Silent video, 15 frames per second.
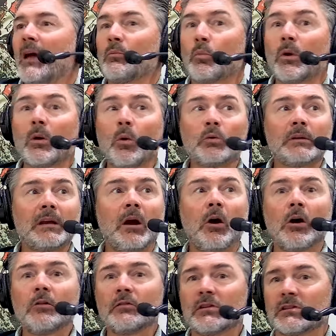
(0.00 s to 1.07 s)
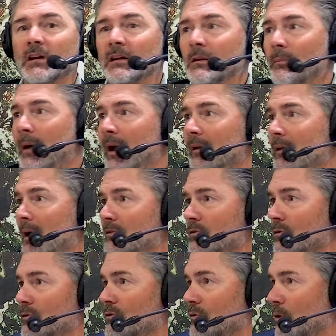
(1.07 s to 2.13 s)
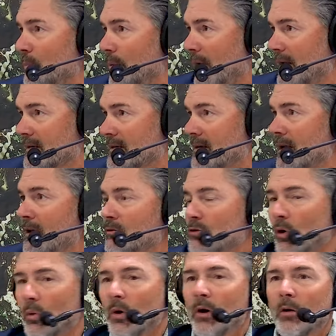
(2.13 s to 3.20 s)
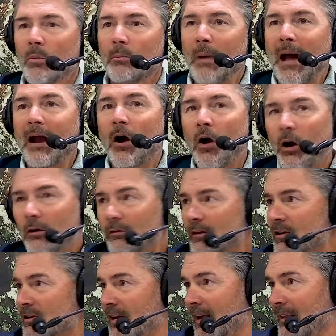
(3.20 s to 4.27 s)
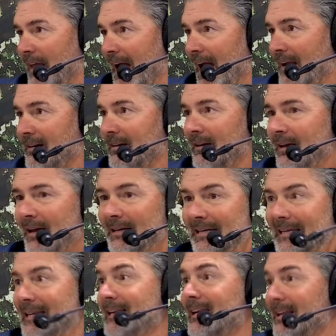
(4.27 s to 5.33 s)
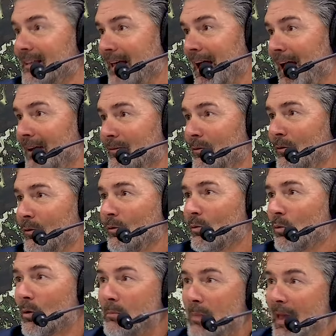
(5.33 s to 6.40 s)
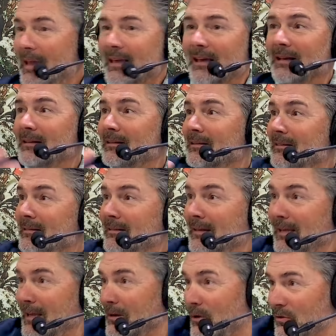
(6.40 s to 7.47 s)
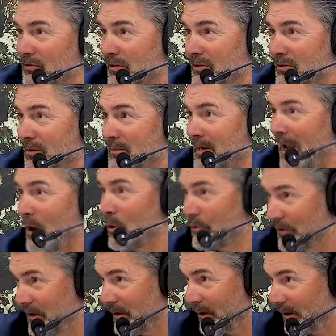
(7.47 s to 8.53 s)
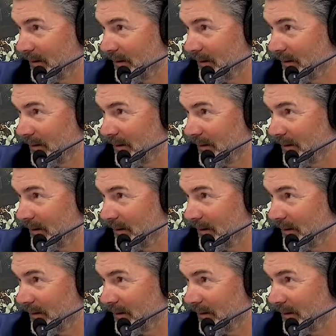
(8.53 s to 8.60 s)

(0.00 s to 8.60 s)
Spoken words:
And we're only harvesting the biological surplus. So by harvesting that and eating that, we're making the ecosystems healthier.